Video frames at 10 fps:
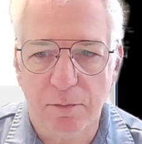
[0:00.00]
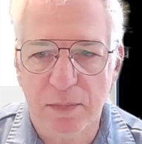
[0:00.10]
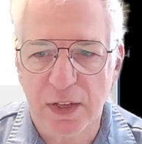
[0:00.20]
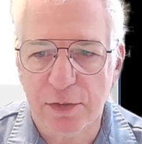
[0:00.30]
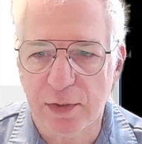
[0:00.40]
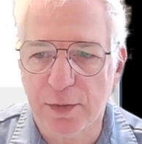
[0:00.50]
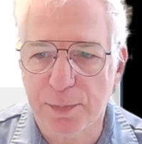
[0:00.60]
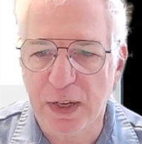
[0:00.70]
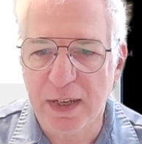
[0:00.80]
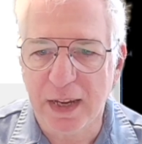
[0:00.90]
So let's
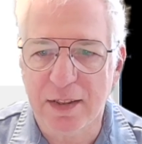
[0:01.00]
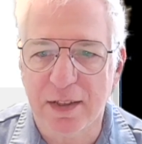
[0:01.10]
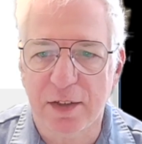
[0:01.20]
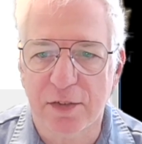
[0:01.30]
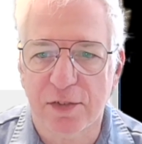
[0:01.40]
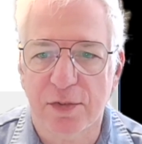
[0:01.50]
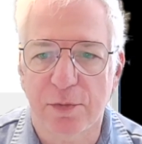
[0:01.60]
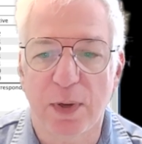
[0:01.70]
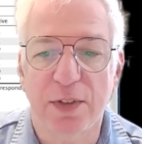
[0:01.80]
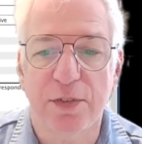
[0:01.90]
put in atheists.
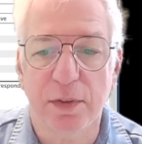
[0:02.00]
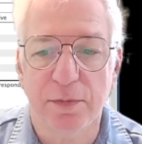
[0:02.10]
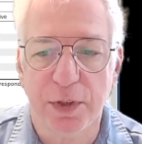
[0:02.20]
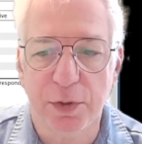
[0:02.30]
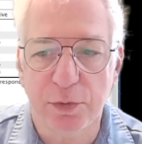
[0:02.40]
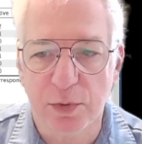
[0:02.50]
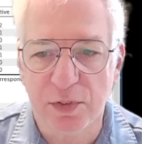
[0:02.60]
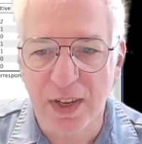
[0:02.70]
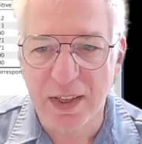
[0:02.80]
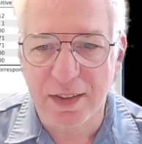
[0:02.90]
What's your view towards
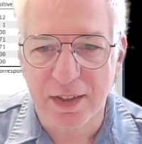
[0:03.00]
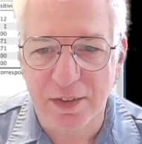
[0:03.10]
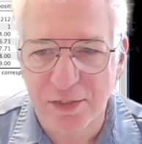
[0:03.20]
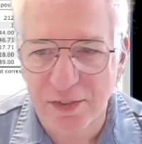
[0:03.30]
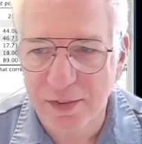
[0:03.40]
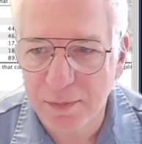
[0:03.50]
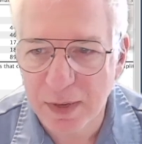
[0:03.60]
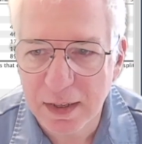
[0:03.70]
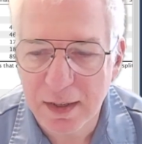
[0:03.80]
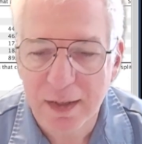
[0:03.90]
atheists?
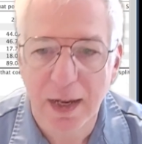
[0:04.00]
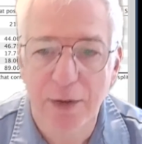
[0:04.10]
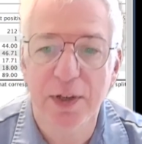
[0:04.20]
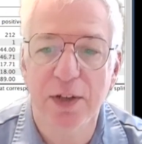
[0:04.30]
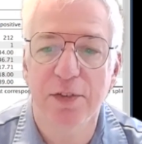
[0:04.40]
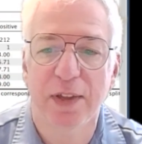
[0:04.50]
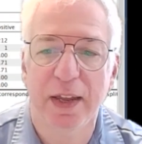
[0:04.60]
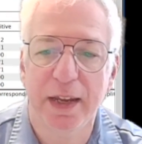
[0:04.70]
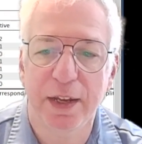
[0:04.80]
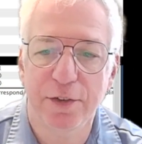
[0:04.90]
Now, here's
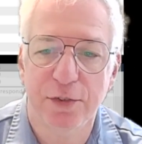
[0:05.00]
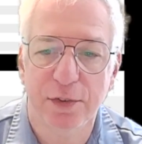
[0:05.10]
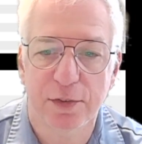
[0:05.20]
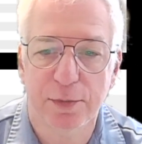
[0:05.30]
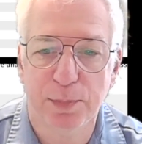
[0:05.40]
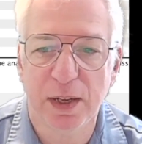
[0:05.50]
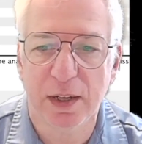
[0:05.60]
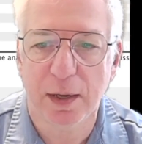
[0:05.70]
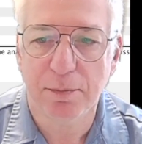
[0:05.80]
age split up